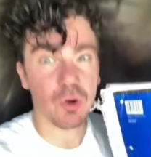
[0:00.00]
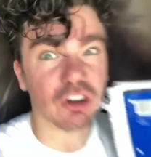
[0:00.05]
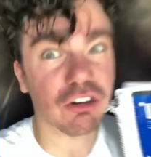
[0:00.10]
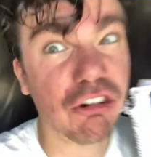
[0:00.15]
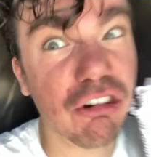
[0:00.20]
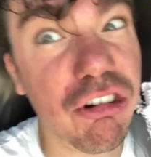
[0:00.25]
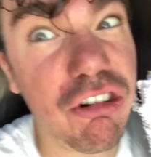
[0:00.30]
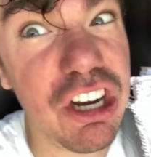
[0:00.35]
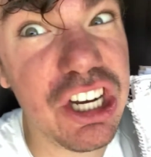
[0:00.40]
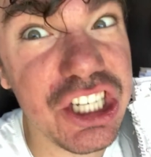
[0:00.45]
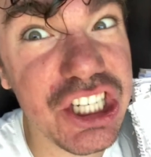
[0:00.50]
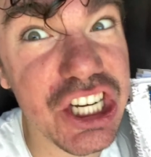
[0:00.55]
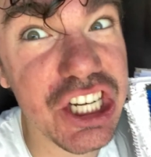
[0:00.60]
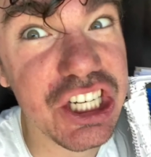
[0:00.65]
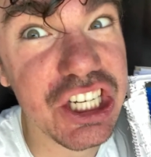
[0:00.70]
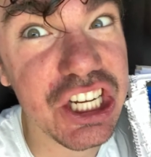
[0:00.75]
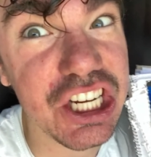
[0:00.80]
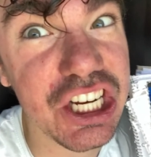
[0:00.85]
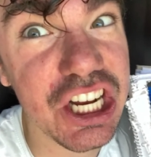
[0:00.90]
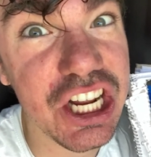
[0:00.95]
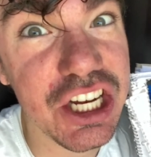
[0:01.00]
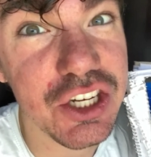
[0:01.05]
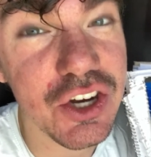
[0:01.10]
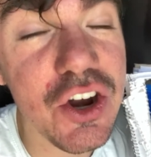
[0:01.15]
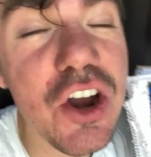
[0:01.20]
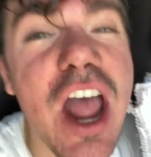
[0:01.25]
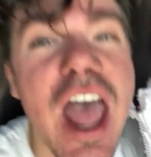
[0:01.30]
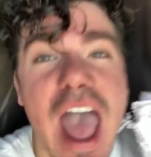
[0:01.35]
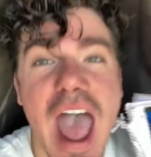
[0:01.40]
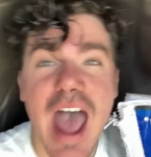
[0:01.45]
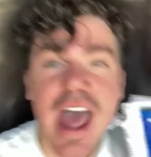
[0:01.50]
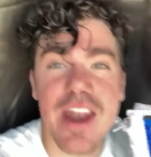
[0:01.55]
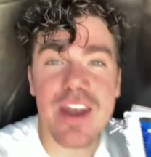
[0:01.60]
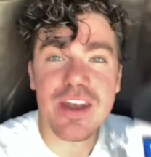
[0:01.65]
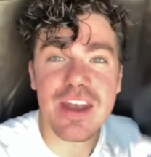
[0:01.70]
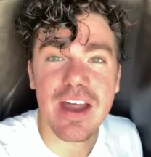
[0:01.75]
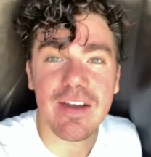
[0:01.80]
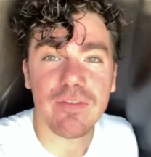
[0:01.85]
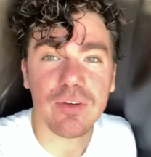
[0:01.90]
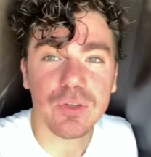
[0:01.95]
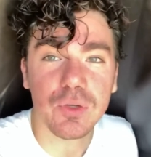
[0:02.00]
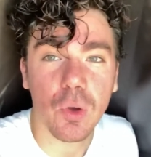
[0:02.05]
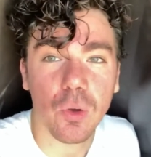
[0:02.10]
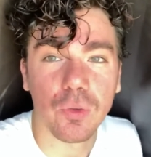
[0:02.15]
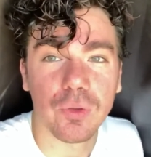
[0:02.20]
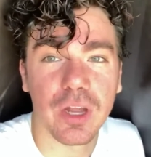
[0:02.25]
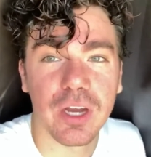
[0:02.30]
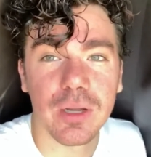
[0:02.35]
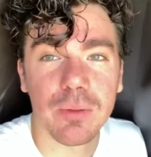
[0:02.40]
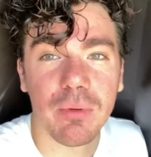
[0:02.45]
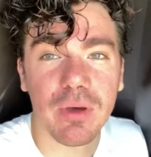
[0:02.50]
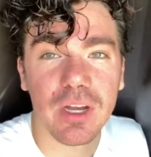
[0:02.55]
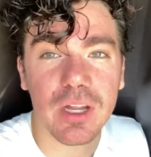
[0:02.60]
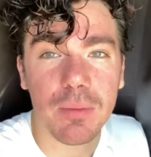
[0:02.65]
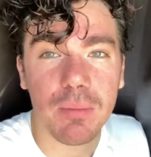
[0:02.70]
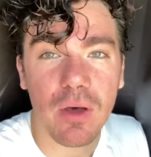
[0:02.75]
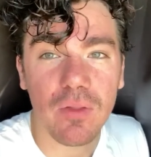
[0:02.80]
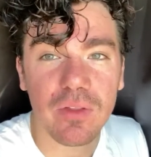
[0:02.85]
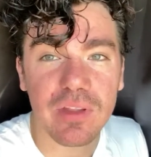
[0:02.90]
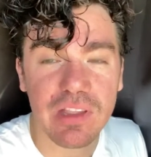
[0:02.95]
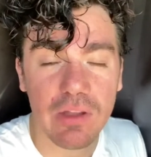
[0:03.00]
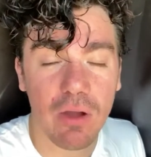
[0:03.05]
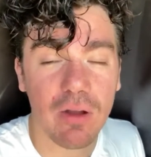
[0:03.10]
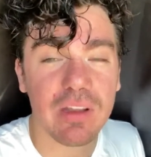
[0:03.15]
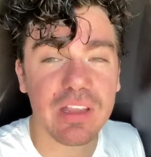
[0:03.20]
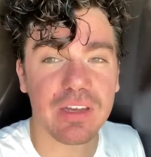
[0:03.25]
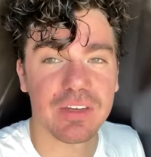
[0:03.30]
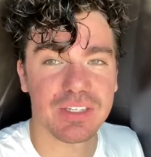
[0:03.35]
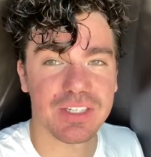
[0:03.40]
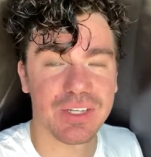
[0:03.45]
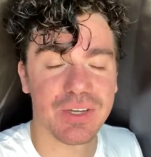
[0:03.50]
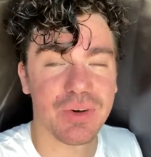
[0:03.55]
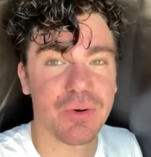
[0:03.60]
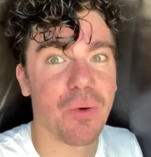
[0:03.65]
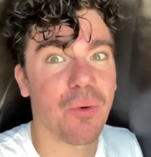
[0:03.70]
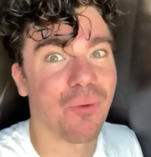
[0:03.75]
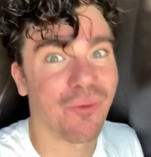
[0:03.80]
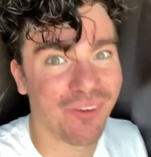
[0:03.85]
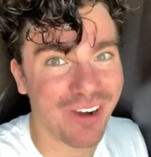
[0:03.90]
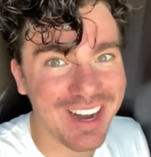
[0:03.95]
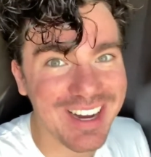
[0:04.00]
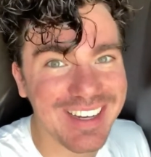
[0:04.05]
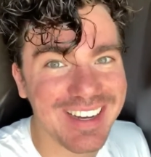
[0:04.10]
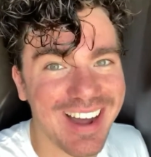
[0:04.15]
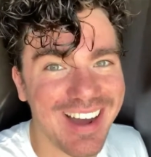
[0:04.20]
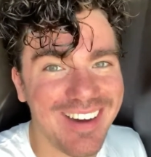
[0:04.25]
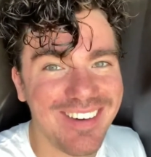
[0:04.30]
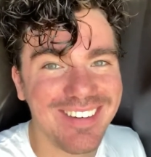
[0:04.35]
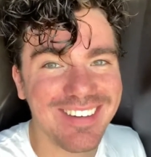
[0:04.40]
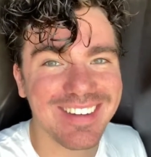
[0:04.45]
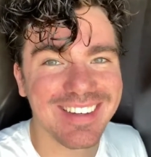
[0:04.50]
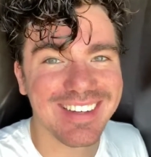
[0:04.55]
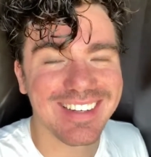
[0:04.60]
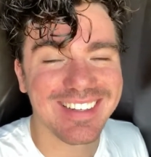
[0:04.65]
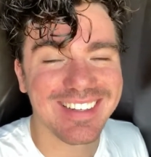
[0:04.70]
were a cringy teenager and never told anybody about the songs until right now?